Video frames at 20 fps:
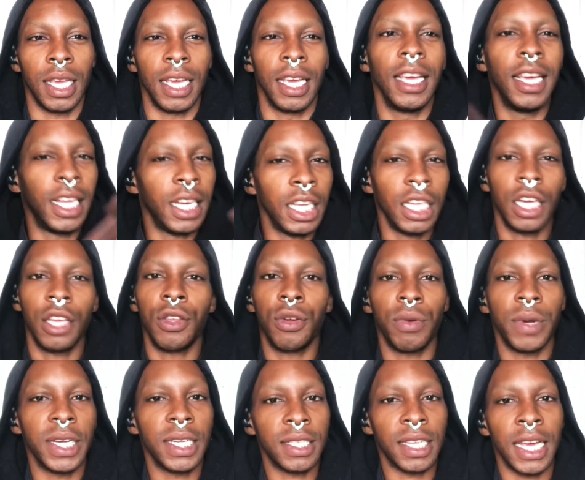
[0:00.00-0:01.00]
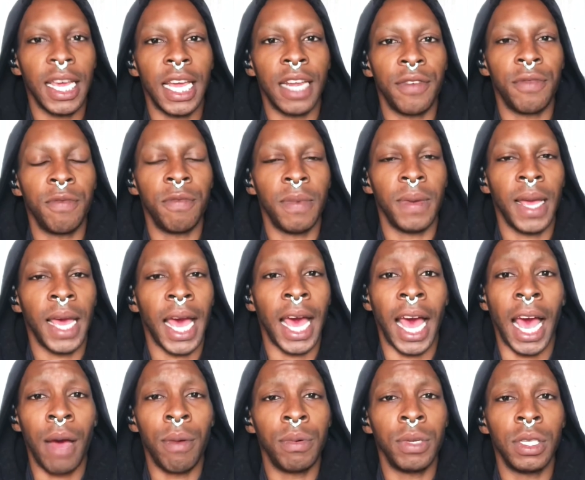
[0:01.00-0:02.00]
Any other race I had,
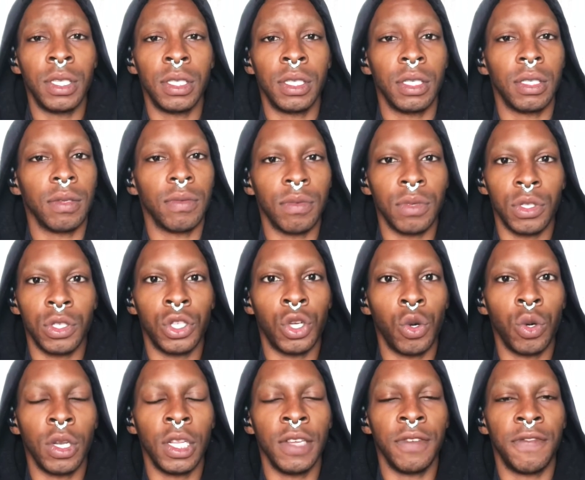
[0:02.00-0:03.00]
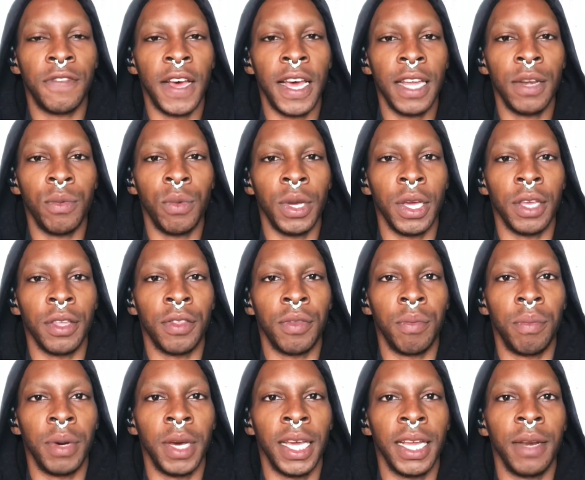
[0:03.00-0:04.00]
I was totally fine with,
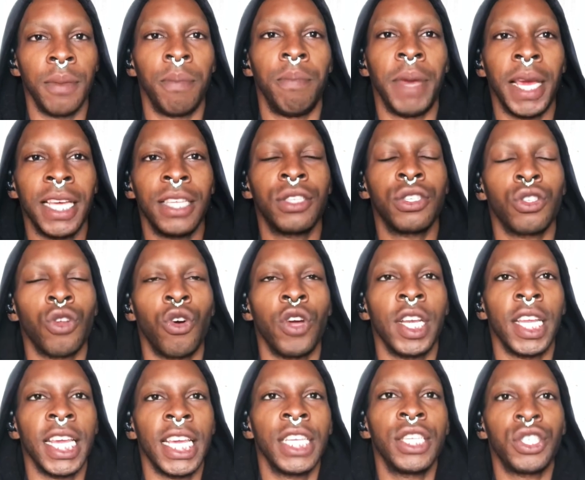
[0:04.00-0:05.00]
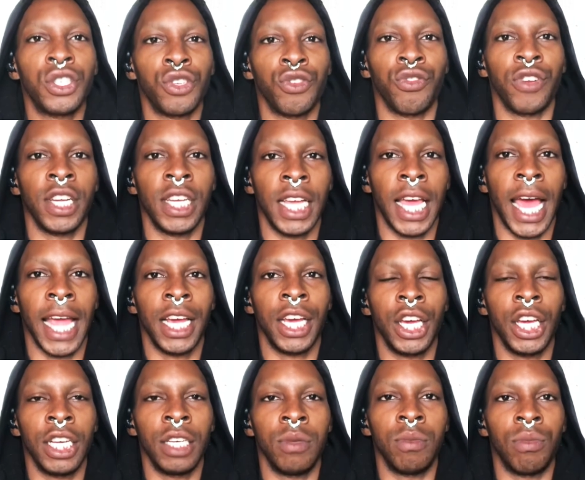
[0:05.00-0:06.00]
but based on history, I
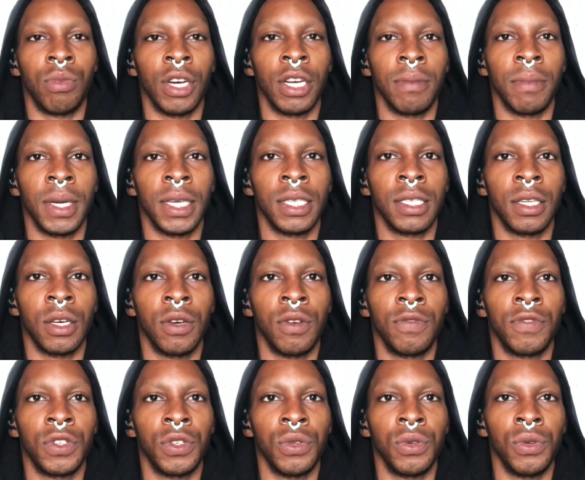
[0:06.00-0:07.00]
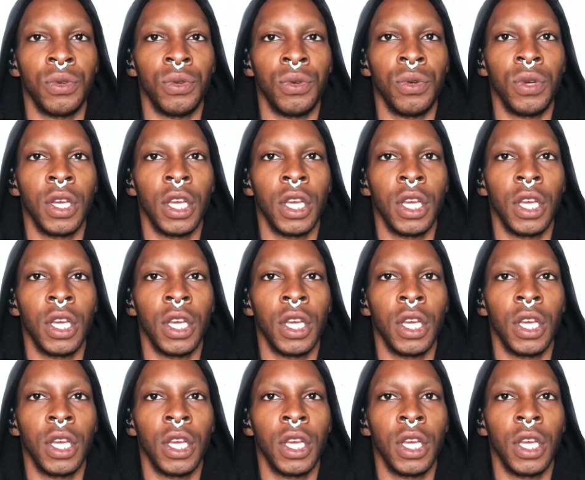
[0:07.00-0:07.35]
couldn't bring myself to